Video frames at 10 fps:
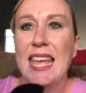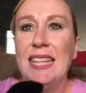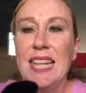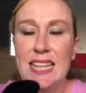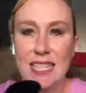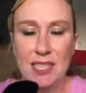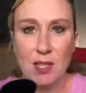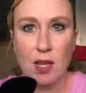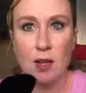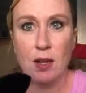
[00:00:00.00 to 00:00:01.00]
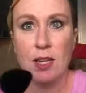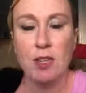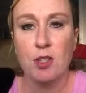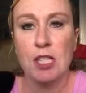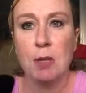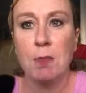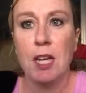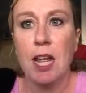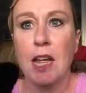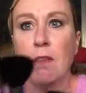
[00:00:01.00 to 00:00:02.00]
Hey ladies, uh, another tip
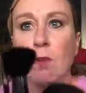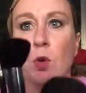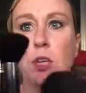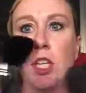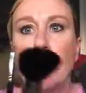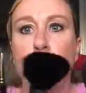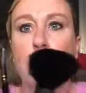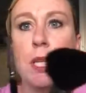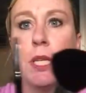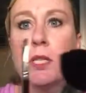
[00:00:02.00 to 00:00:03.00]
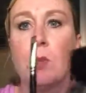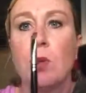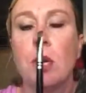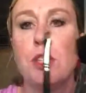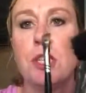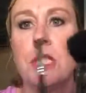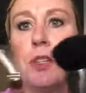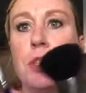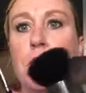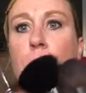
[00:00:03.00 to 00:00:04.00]
that I have for you is brushes
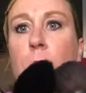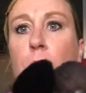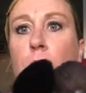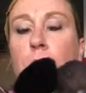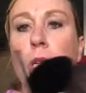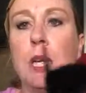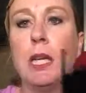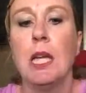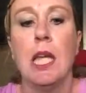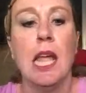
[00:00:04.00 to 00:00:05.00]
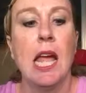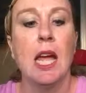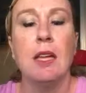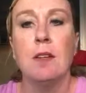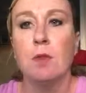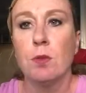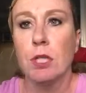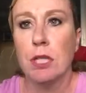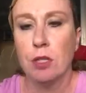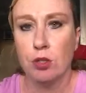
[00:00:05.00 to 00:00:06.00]
are so important. Like I never
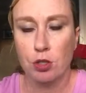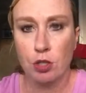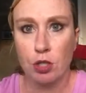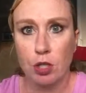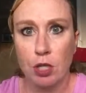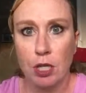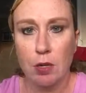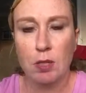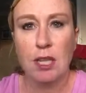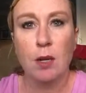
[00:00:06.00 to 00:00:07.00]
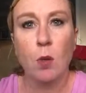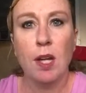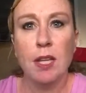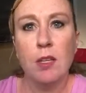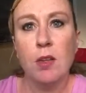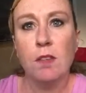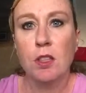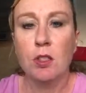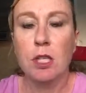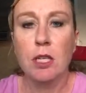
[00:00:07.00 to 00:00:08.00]
really understood. I was like, why can you have a
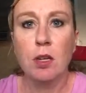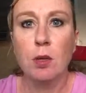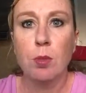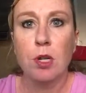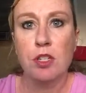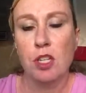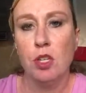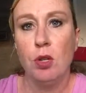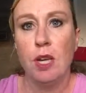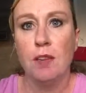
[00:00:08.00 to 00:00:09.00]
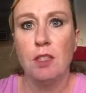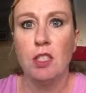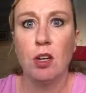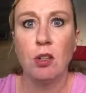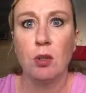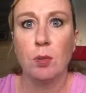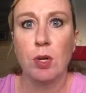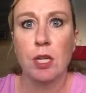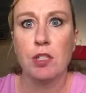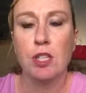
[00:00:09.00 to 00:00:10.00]
$30 brush and you can have a dollar
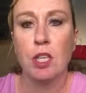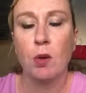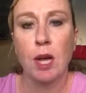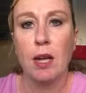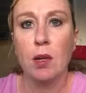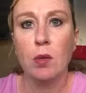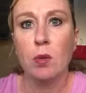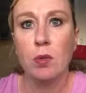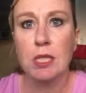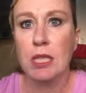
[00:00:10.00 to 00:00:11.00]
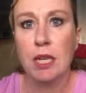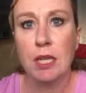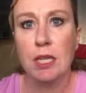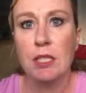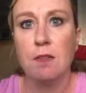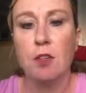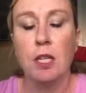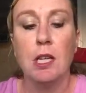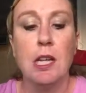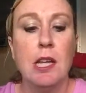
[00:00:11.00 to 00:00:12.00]
brush? You know, how is that any
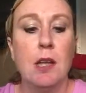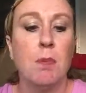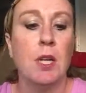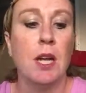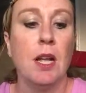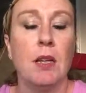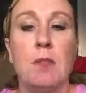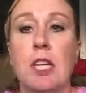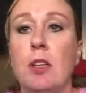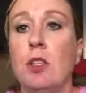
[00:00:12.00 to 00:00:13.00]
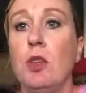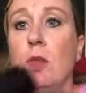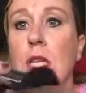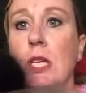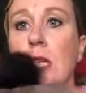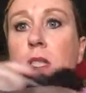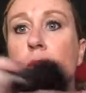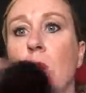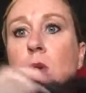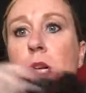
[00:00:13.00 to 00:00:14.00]
different? But I am telling you these
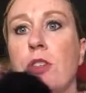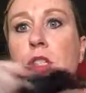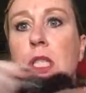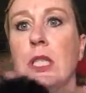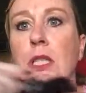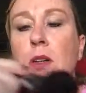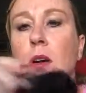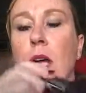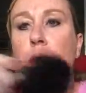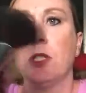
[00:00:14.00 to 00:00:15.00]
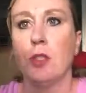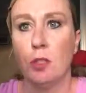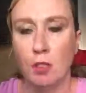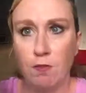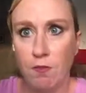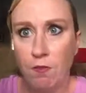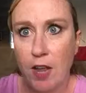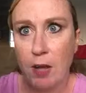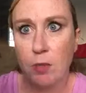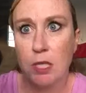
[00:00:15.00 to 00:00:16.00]
brushes are absolutely
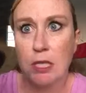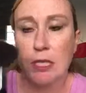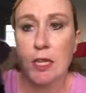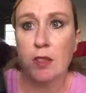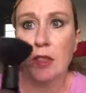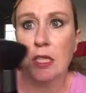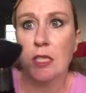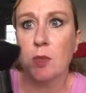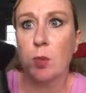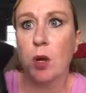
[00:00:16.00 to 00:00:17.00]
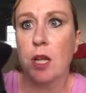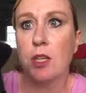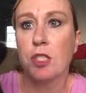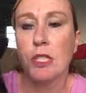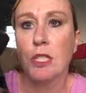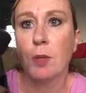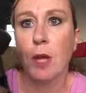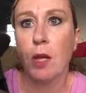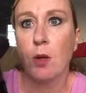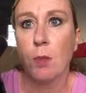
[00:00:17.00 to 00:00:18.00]
fabulous. Like this brush, this is our
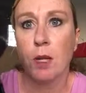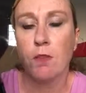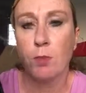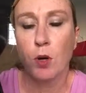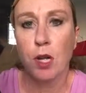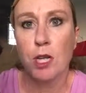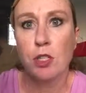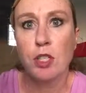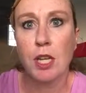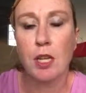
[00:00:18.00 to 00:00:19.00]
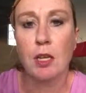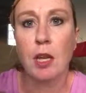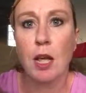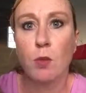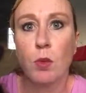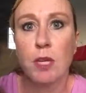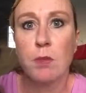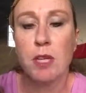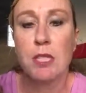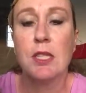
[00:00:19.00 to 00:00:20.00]
powder puff brush and I
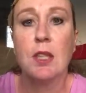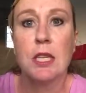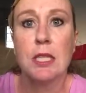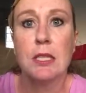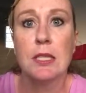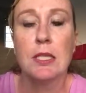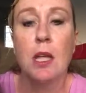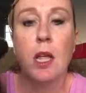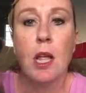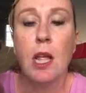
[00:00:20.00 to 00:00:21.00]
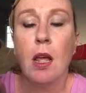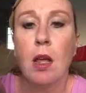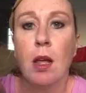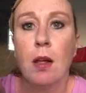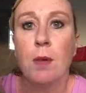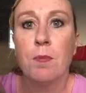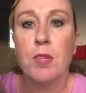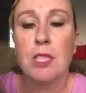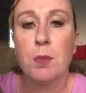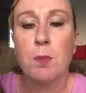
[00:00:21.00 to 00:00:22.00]
recommend this um,
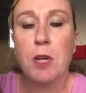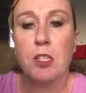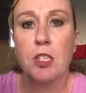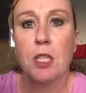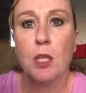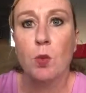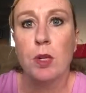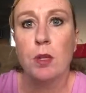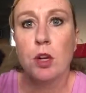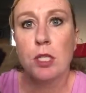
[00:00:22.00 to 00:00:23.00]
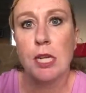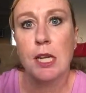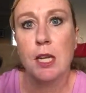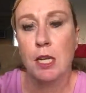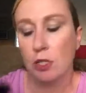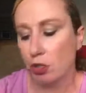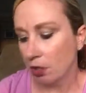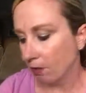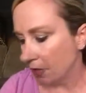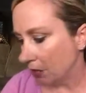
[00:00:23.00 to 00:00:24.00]
especially with our
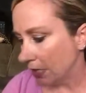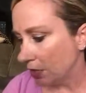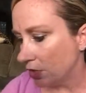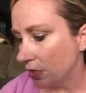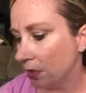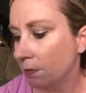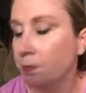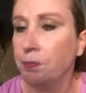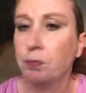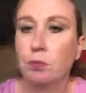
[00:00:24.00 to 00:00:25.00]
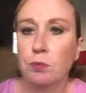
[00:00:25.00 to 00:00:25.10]
touch foundation